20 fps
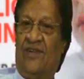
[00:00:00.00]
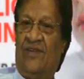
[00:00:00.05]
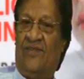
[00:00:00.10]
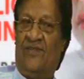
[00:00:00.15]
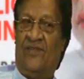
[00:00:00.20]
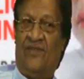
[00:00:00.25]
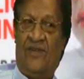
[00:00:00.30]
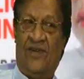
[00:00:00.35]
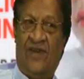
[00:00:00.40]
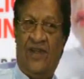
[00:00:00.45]

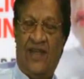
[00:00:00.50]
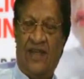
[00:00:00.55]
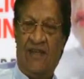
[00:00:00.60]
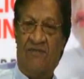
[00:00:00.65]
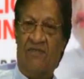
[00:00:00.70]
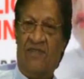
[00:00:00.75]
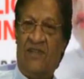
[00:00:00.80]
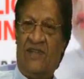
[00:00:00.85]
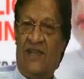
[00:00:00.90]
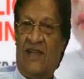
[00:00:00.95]
for
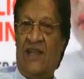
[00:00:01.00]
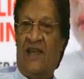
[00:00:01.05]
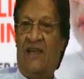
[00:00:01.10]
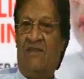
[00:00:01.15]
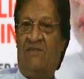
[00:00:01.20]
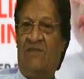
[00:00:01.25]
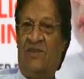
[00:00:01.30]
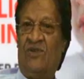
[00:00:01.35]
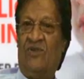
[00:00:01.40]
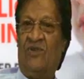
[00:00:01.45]
everything
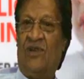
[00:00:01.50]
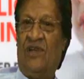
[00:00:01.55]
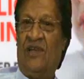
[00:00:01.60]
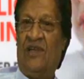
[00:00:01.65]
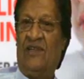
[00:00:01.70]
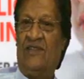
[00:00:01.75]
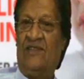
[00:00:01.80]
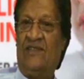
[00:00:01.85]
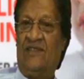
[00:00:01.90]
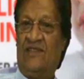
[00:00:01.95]
I'm doing
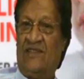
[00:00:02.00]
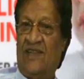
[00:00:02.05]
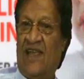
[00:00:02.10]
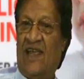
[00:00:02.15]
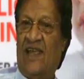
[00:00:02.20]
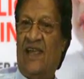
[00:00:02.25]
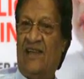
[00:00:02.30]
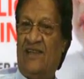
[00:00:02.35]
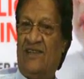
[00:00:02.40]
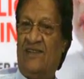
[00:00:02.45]
and
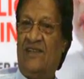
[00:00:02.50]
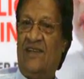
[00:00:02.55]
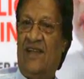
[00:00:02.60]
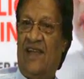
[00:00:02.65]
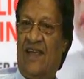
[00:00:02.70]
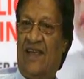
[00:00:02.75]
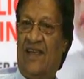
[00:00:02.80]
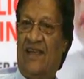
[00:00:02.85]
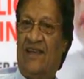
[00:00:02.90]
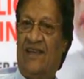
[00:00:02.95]
saying
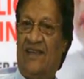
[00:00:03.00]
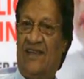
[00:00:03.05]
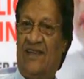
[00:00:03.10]
today.